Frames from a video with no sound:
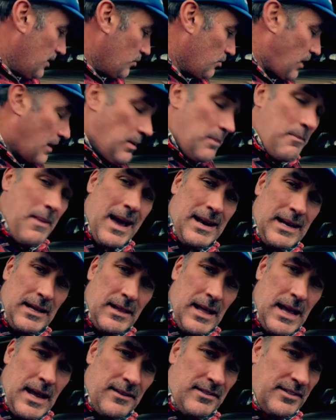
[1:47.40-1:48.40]
rubber
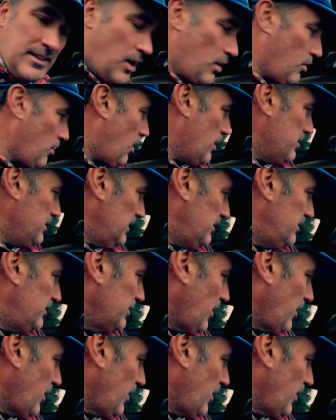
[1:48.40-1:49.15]
matting there, so on this